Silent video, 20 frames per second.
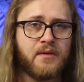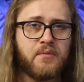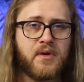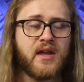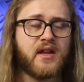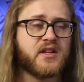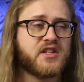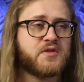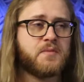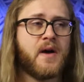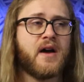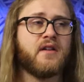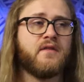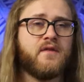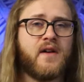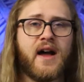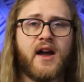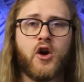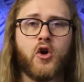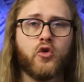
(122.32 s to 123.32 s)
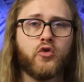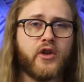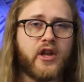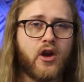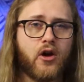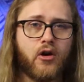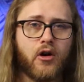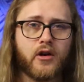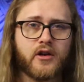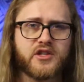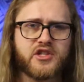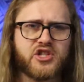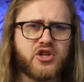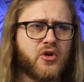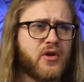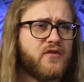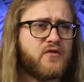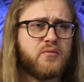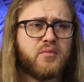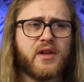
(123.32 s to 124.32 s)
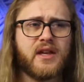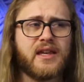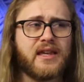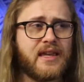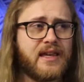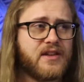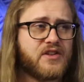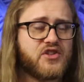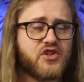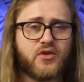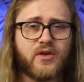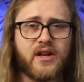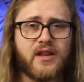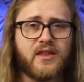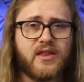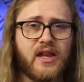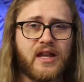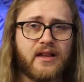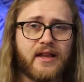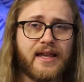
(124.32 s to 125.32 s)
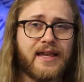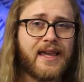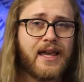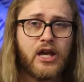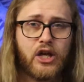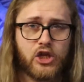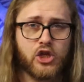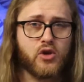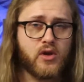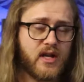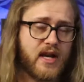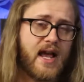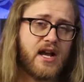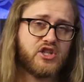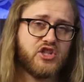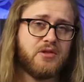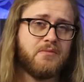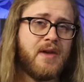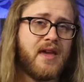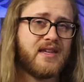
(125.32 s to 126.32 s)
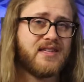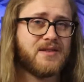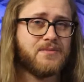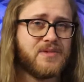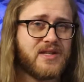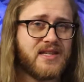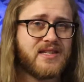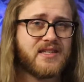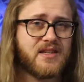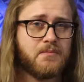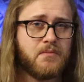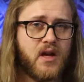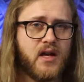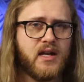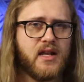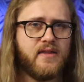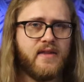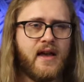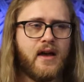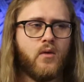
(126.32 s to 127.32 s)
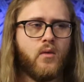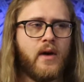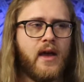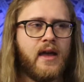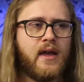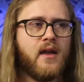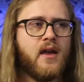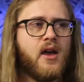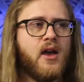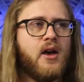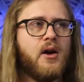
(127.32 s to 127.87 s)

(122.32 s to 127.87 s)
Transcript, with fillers: and being a Spotify-only artist. You don't even play gigs or anything. Like, you can actually make some decent money that way.